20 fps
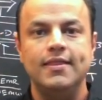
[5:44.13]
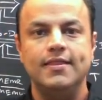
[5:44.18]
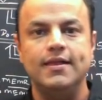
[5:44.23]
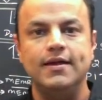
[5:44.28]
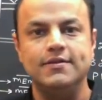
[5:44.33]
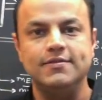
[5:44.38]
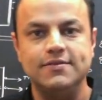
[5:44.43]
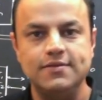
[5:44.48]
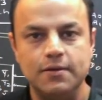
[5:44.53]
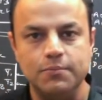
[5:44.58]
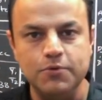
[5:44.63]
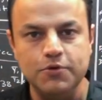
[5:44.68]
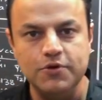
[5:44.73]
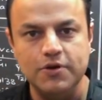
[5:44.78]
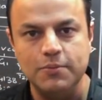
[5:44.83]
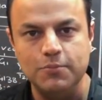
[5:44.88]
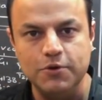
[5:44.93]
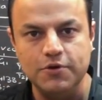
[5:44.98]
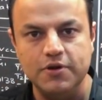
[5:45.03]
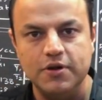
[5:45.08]
That's
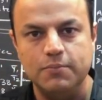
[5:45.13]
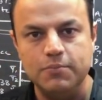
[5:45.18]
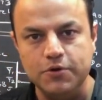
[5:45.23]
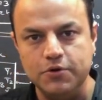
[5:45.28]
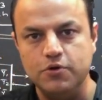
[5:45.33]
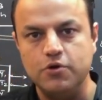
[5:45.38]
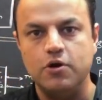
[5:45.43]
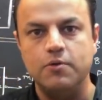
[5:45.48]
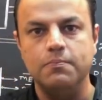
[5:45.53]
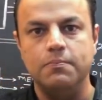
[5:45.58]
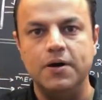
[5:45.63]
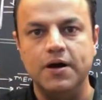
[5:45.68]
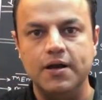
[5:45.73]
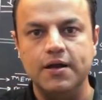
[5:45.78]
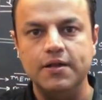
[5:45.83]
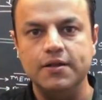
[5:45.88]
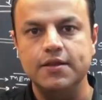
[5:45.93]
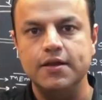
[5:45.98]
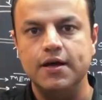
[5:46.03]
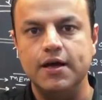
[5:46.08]

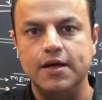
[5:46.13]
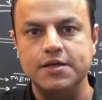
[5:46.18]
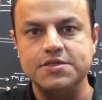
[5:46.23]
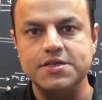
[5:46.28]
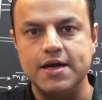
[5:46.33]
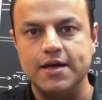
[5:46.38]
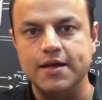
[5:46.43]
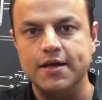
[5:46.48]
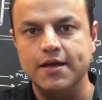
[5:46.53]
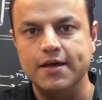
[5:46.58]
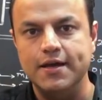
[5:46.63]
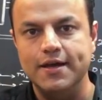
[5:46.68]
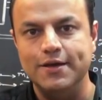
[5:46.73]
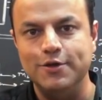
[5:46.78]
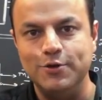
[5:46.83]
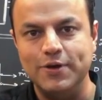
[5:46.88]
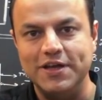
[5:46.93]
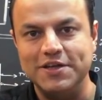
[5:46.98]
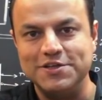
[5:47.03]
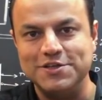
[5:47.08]

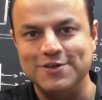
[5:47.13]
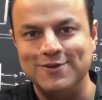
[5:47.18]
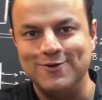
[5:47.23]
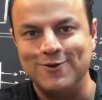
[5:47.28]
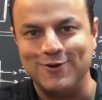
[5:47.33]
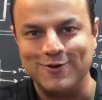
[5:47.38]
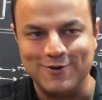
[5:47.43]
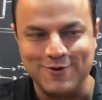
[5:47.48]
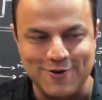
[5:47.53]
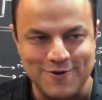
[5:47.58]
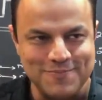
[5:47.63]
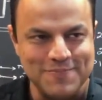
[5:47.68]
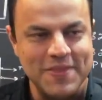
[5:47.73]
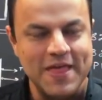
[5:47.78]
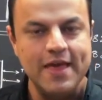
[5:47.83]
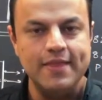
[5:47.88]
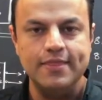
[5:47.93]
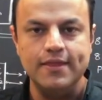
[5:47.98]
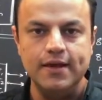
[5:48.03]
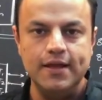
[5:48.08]

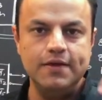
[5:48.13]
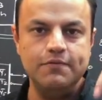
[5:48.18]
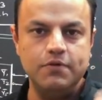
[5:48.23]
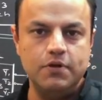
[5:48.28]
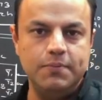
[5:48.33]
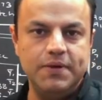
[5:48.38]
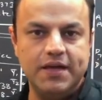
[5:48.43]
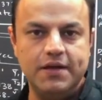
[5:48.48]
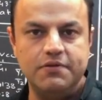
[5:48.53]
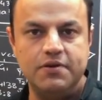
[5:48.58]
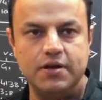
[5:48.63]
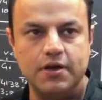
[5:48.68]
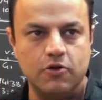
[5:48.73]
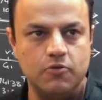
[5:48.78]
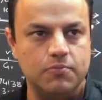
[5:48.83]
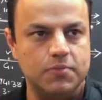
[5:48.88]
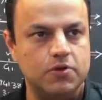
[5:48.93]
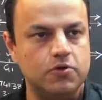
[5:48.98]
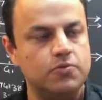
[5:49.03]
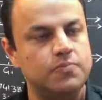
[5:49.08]
www.bharatacharyaeducation.com. The link will be given
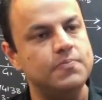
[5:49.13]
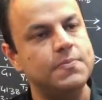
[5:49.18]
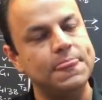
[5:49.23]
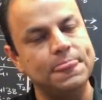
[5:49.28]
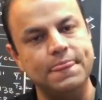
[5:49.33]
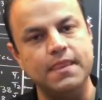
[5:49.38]
down below.